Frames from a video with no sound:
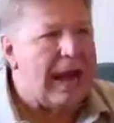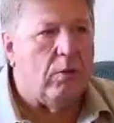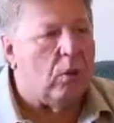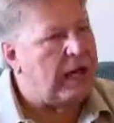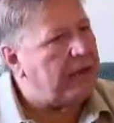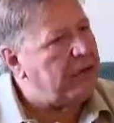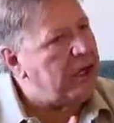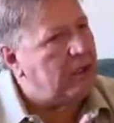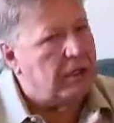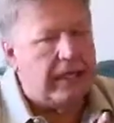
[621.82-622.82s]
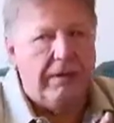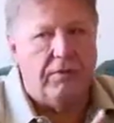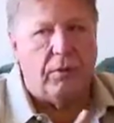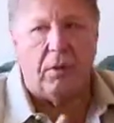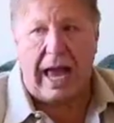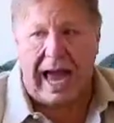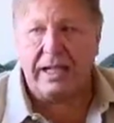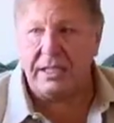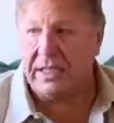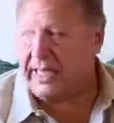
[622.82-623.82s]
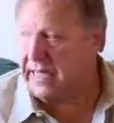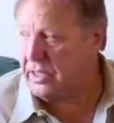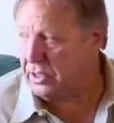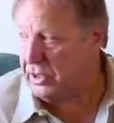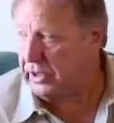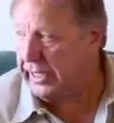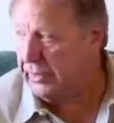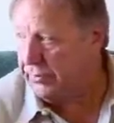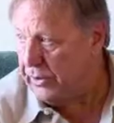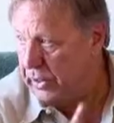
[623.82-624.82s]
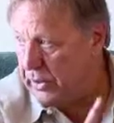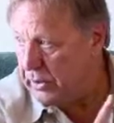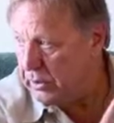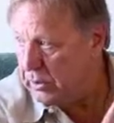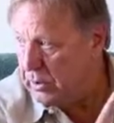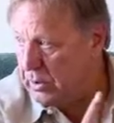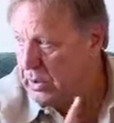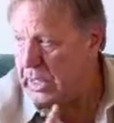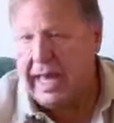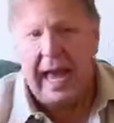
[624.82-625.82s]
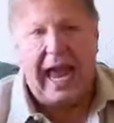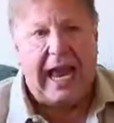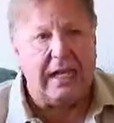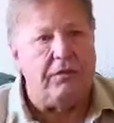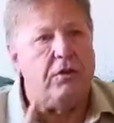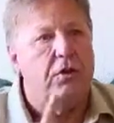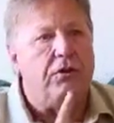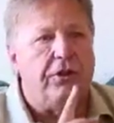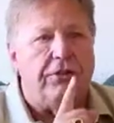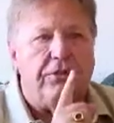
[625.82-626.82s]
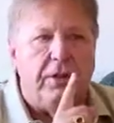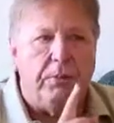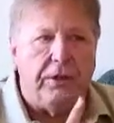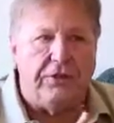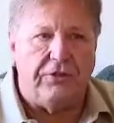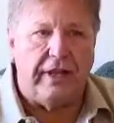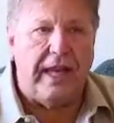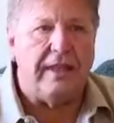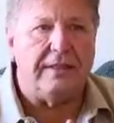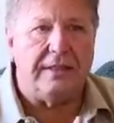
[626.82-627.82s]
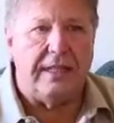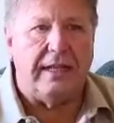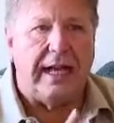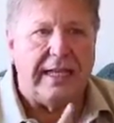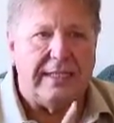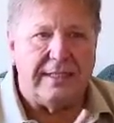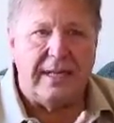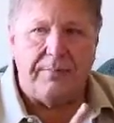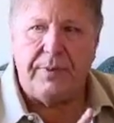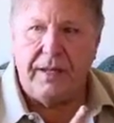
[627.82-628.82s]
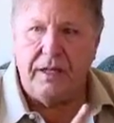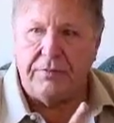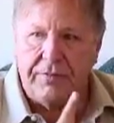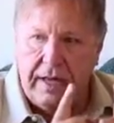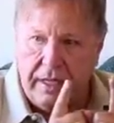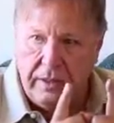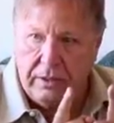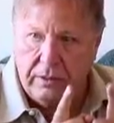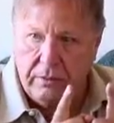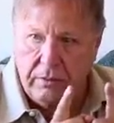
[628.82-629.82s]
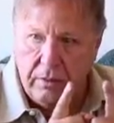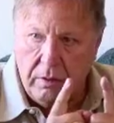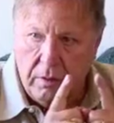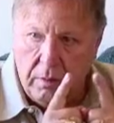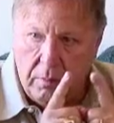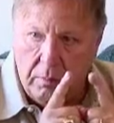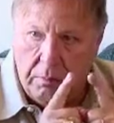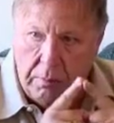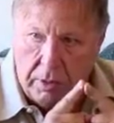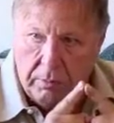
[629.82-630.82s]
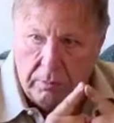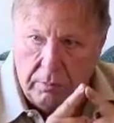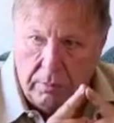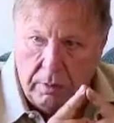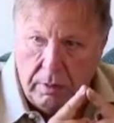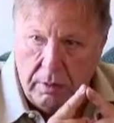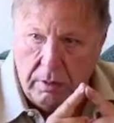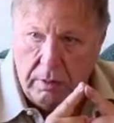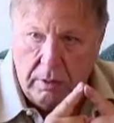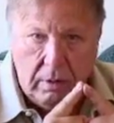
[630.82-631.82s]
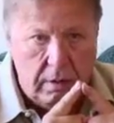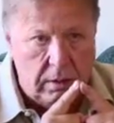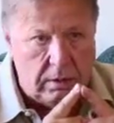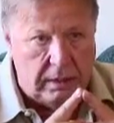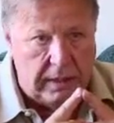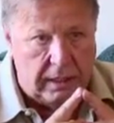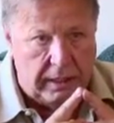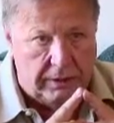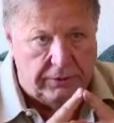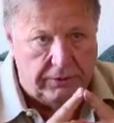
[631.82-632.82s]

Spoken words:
And whatever you're looking for actually is looking for you. And if you just simply stand still and accept that it'll find you, boom, there it is.